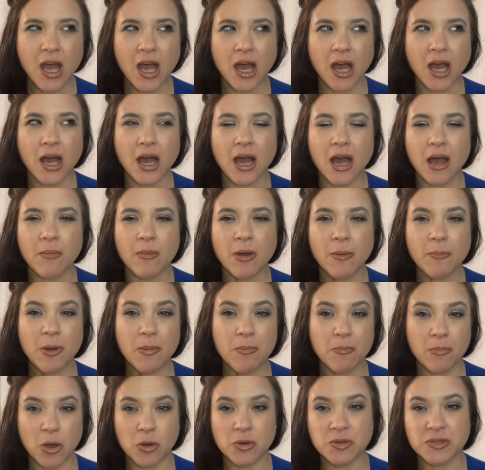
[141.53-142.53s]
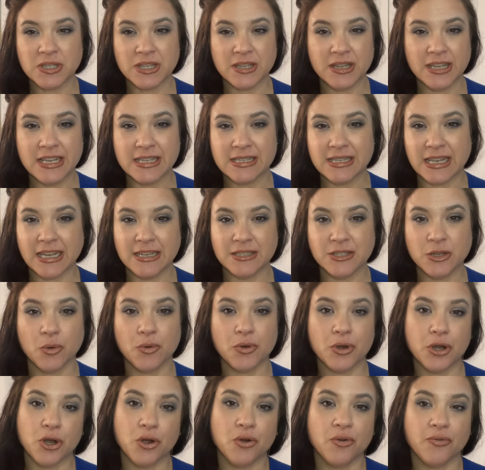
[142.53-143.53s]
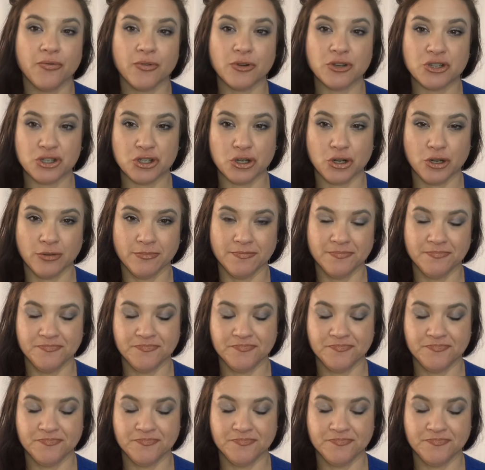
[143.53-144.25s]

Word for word: Um, but most of these I don't know for sure.